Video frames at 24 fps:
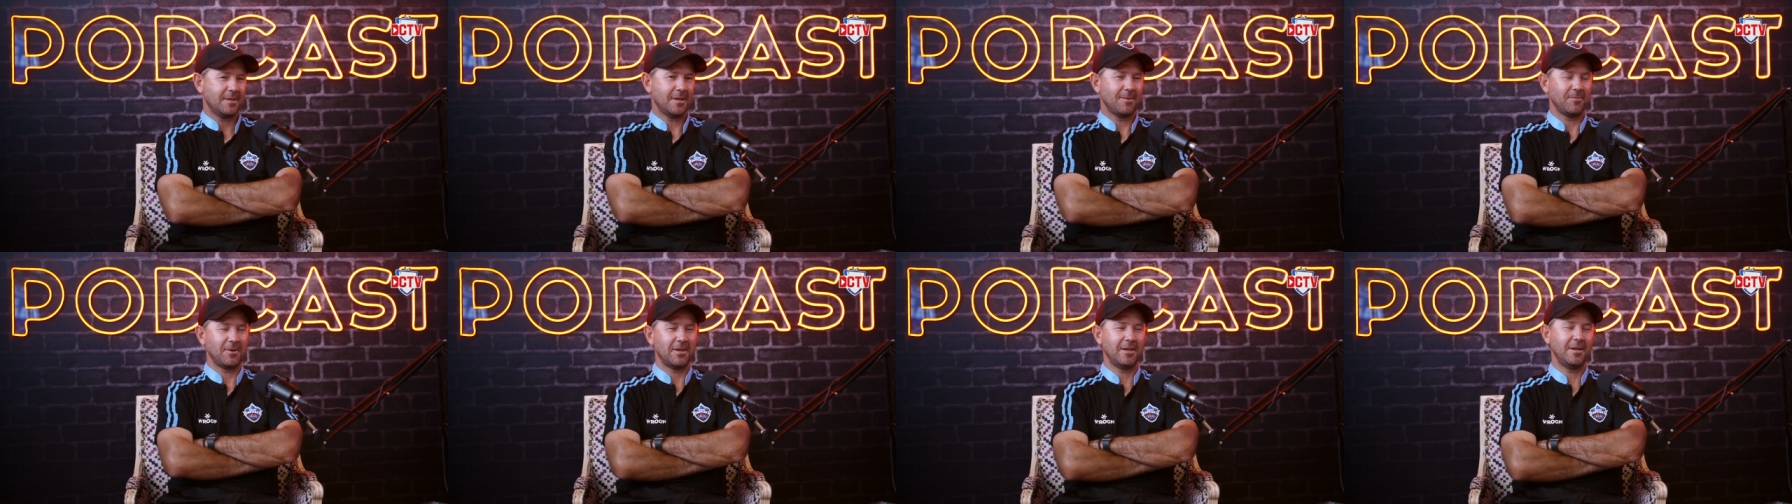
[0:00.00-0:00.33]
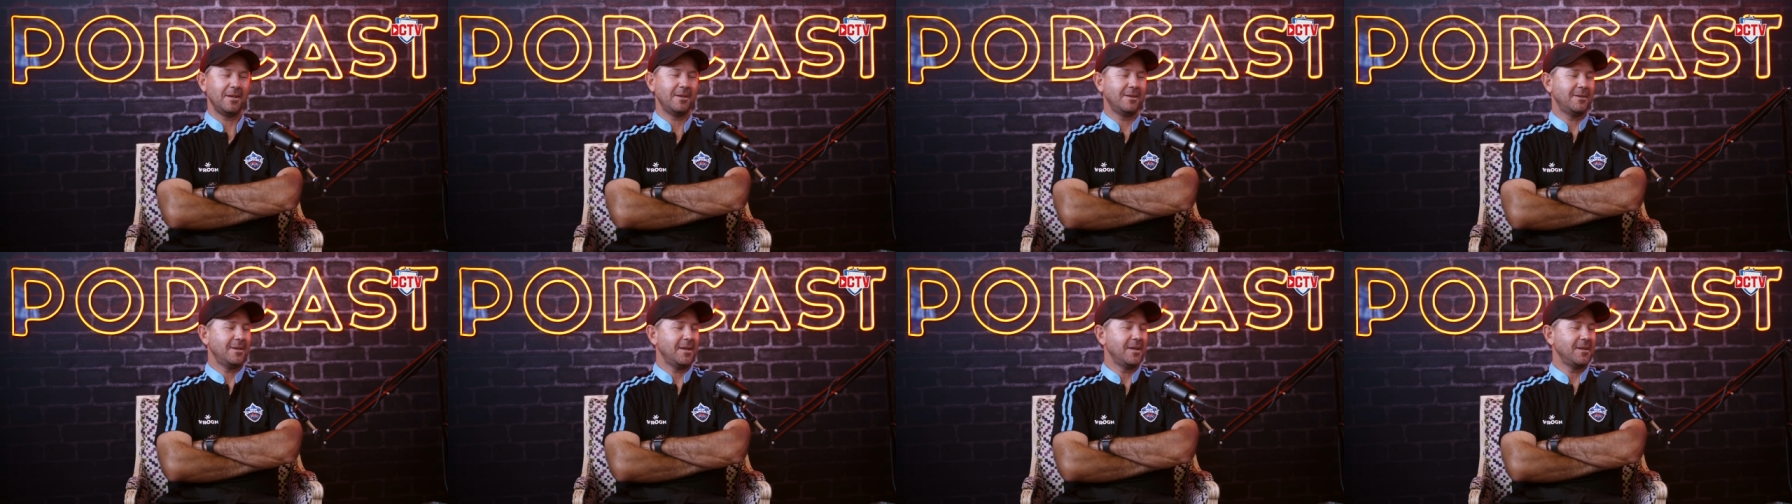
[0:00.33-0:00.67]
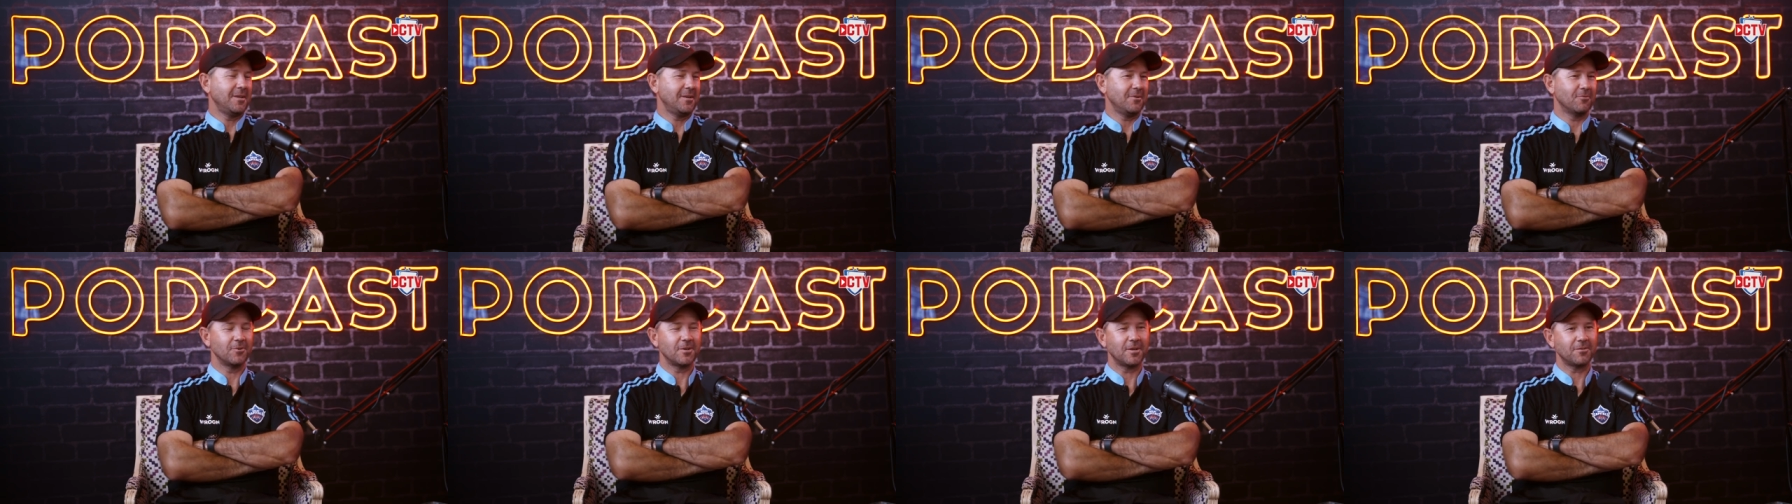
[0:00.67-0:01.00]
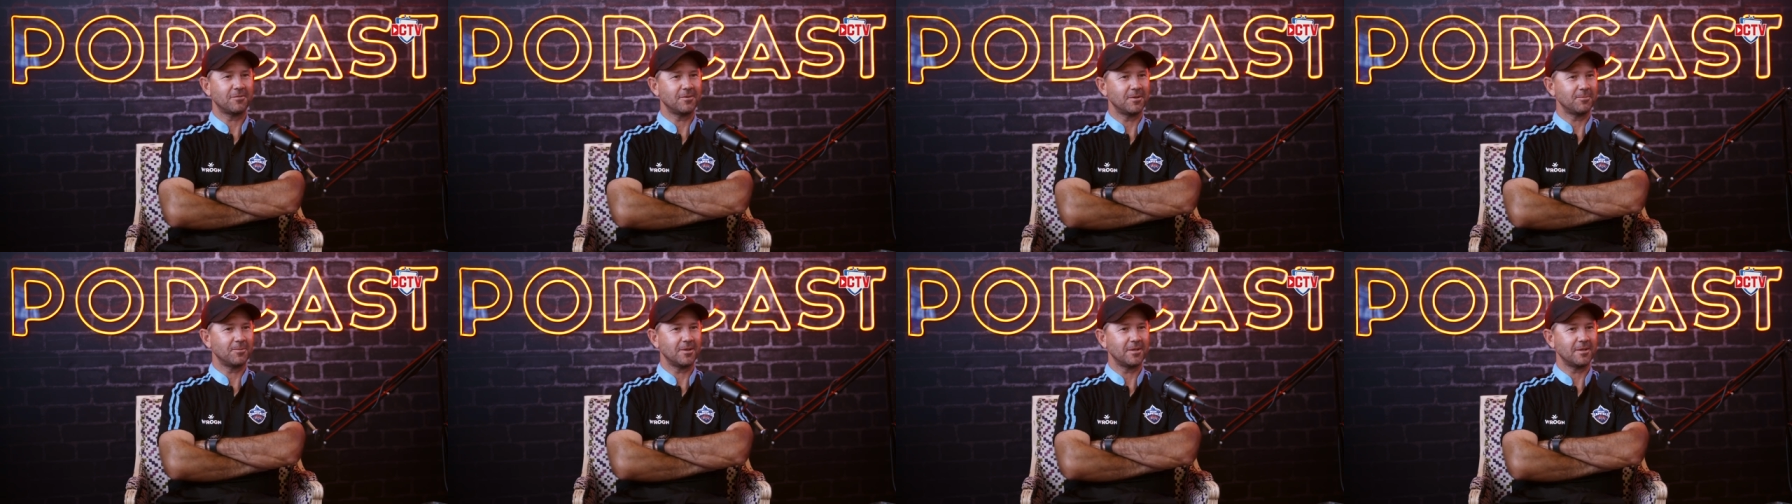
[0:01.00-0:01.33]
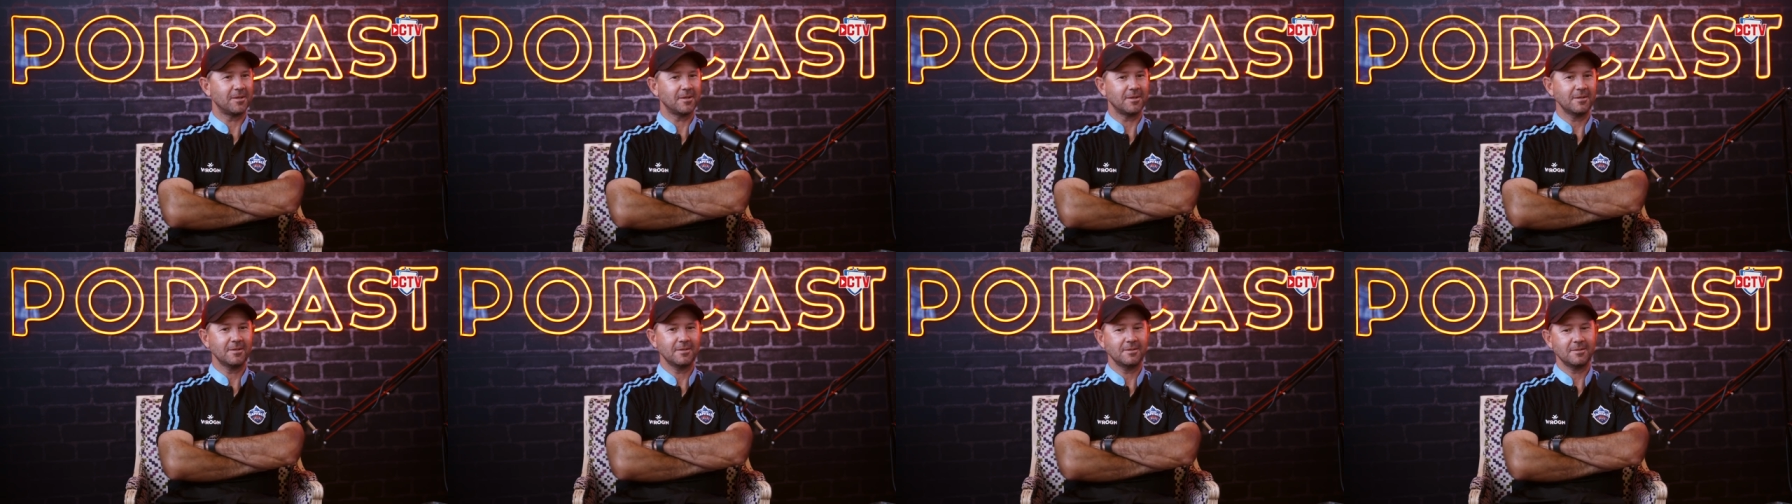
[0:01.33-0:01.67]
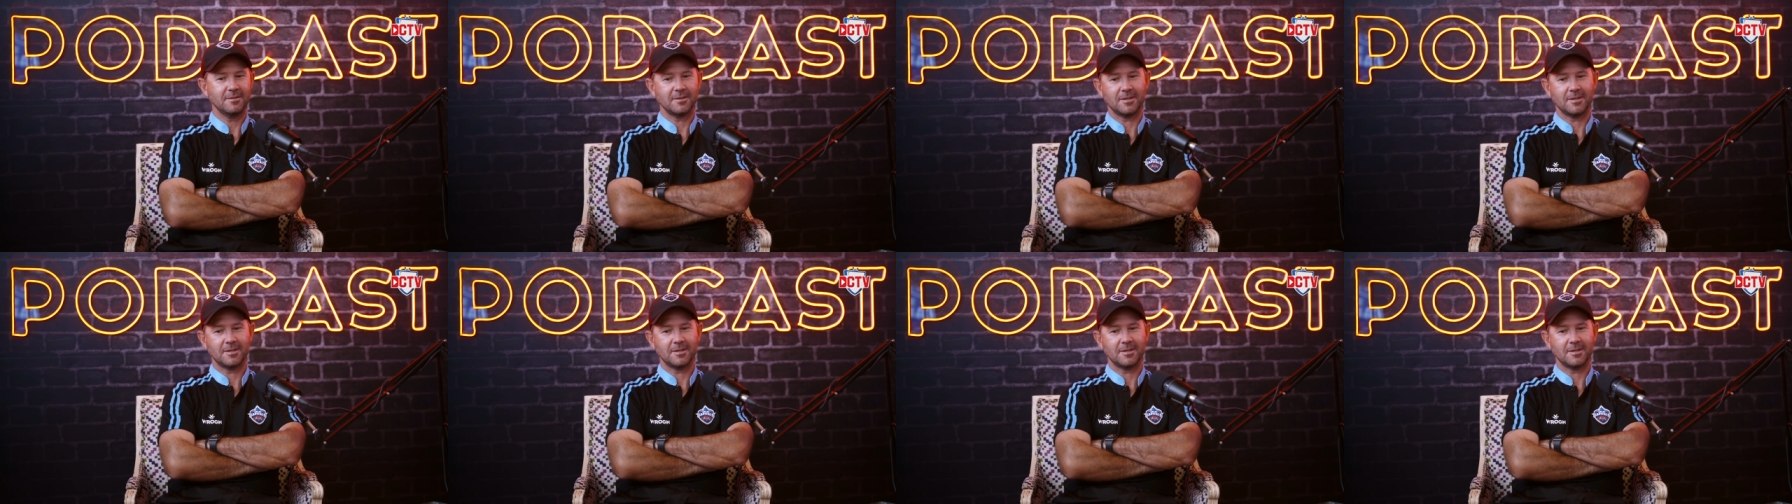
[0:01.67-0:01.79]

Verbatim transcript: I mean, in, India will definitely be there.